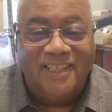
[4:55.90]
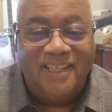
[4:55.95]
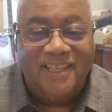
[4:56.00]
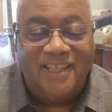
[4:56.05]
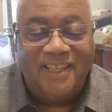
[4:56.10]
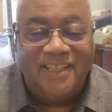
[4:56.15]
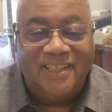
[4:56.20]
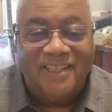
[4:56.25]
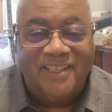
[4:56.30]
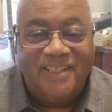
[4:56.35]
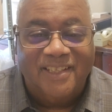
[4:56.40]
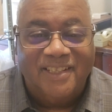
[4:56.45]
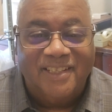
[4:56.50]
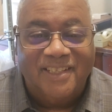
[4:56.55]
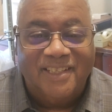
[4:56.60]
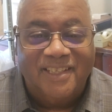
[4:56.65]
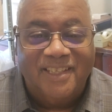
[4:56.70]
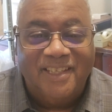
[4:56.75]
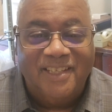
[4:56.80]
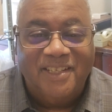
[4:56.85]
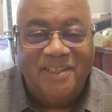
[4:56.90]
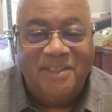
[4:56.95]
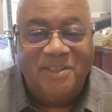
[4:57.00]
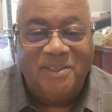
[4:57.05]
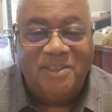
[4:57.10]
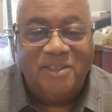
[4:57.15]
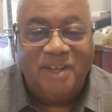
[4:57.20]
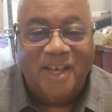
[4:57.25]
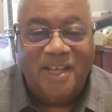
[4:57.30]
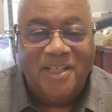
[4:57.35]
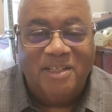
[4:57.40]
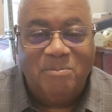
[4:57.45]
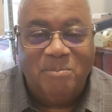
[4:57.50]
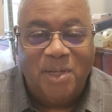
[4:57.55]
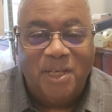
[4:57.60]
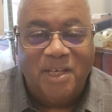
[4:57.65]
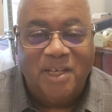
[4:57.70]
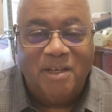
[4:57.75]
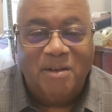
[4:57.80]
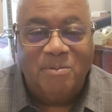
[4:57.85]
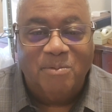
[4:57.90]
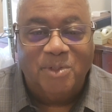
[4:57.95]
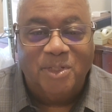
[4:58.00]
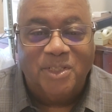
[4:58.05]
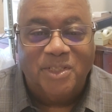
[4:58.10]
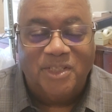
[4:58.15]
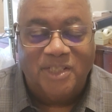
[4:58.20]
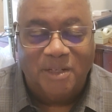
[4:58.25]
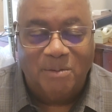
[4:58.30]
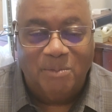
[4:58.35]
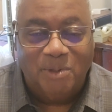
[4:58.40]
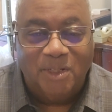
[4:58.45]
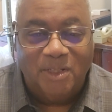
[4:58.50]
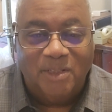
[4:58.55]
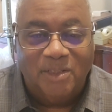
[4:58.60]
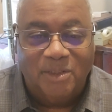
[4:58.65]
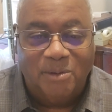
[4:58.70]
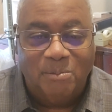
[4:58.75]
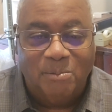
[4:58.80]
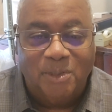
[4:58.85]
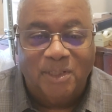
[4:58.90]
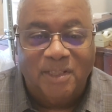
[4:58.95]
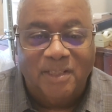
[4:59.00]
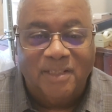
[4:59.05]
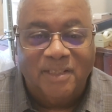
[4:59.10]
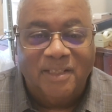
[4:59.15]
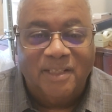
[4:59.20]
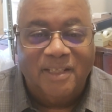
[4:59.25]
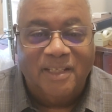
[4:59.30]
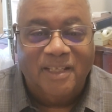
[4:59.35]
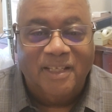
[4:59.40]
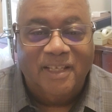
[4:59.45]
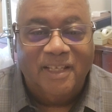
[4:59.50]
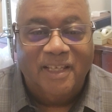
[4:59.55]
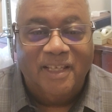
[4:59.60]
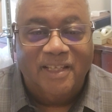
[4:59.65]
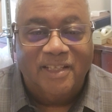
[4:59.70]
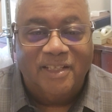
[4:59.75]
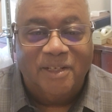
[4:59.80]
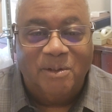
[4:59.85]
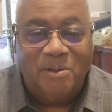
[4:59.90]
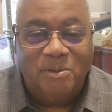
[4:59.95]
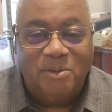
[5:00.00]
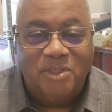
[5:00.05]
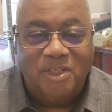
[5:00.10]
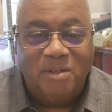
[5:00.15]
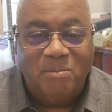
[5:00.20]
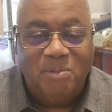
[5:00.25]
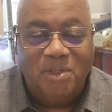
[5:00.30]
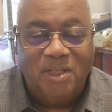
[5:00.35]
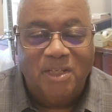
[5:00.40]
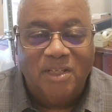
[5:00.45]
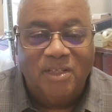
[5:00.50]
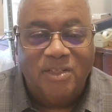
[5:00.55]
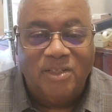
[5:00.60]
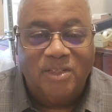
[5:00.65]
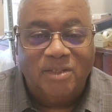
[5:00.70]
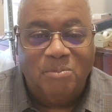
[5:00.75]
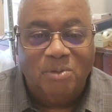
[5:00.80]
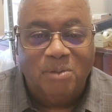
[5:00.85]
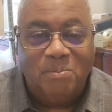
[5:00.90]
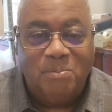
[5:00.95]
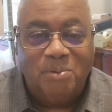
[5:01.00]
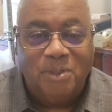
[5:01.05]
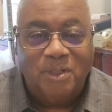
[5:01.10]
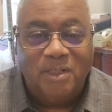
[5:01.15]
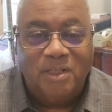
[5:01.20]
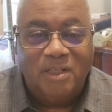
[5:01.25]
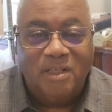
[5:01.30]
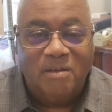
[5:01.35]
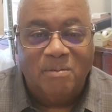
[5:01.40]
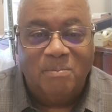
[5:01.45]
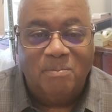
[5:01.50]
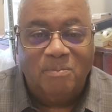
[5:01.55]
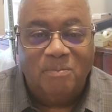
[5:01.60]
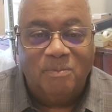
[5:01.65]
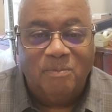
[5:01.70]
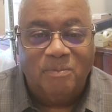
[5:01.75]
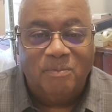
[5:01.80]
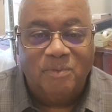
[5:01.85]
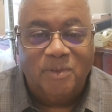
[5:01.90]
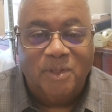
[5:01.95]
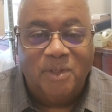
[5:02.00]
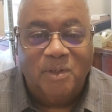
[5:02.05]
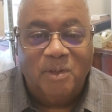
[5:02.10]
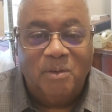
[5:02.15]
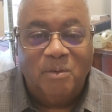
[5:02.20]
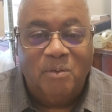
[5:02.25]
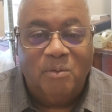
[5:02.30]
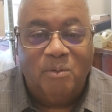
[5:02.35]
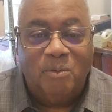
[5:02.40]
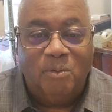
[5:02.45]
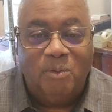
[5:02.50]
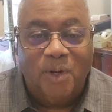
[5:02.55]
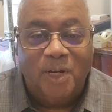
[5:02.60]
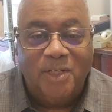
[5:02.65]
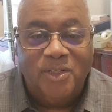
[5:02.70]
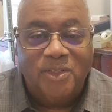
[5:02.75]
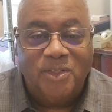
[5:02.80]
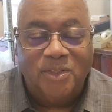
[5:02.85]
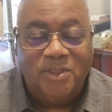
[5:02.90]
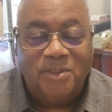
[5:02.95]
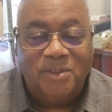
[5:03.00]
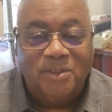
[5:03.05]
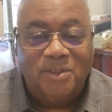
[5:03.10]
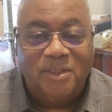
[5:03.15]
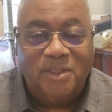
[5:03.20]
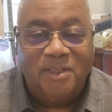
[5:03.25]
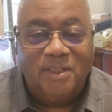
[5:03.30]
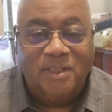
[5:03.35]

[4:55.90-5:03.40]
and Keanu tried to make up with Jimmy a little bit and told Jimmy he should be putting up Rachel